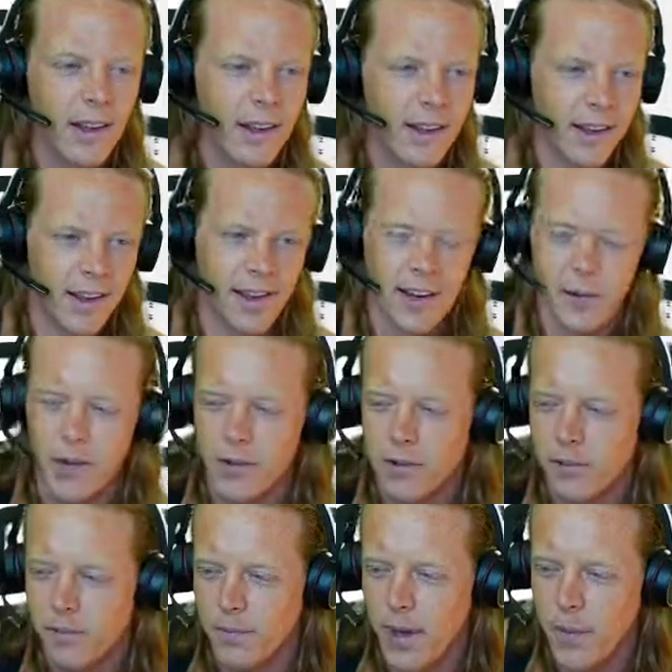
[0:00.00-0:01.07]

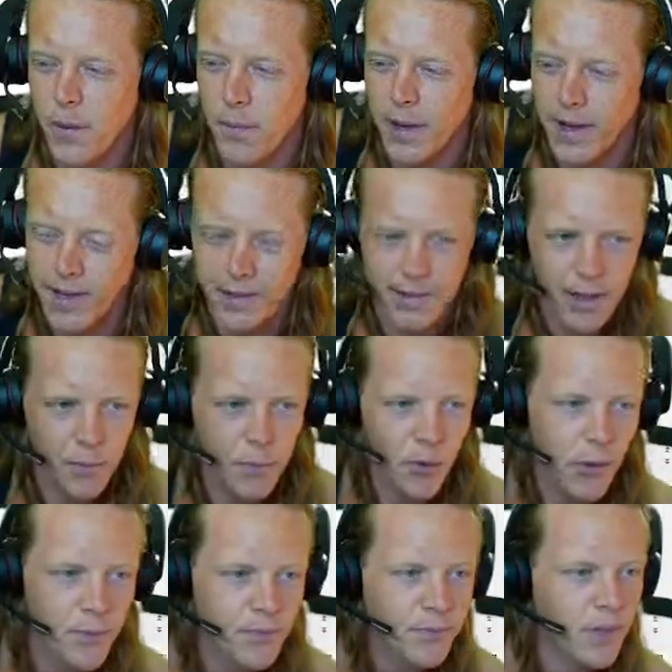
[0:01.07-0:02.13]
anyways, maybe a bad example.
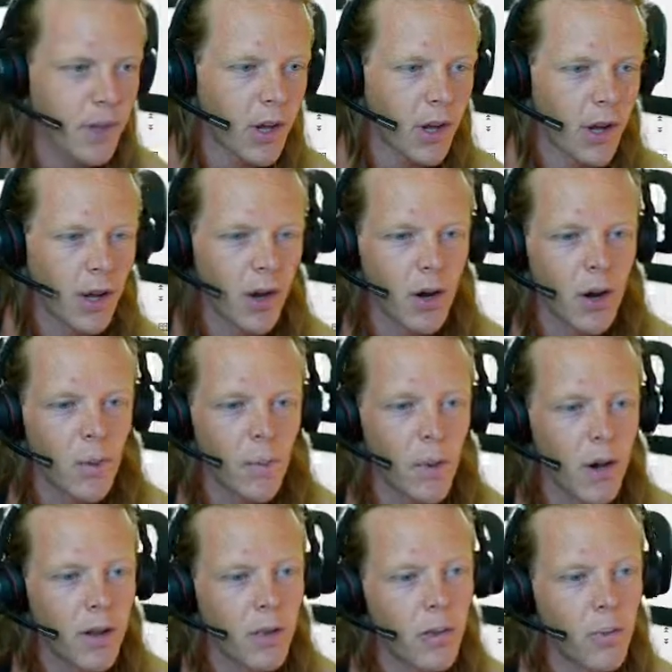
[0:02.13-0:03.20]

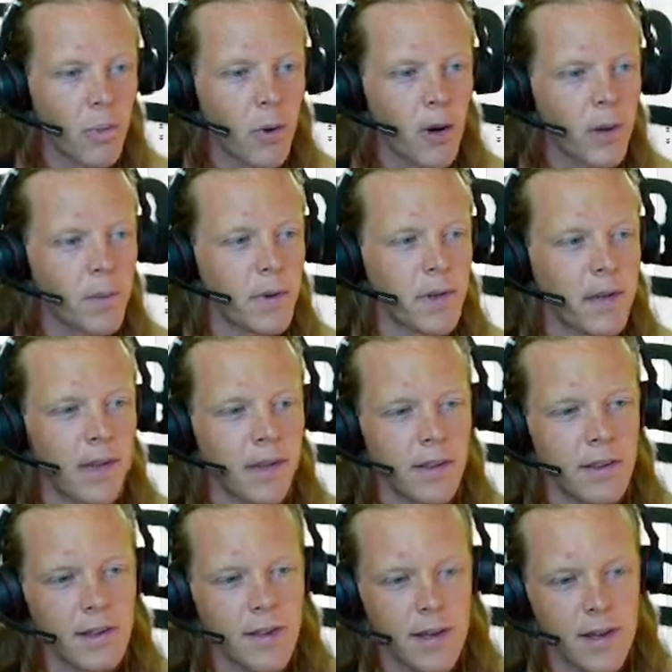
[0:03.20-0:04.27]
But the point being
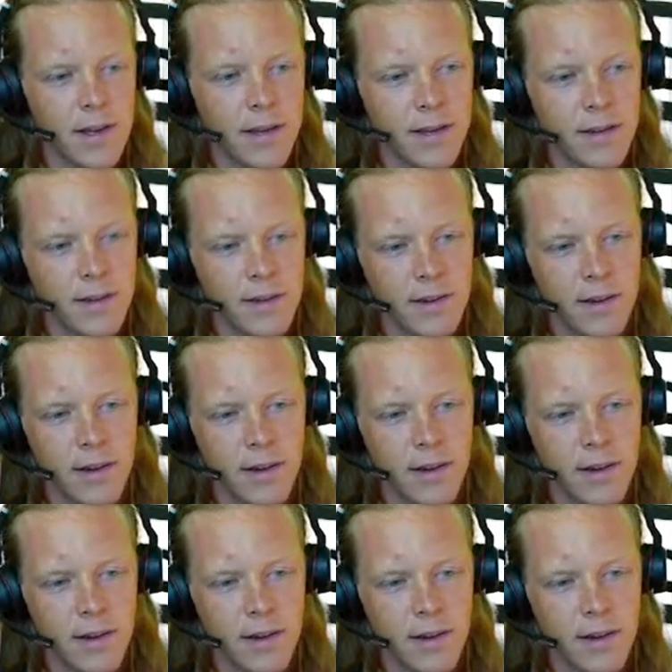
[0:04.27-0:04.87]
that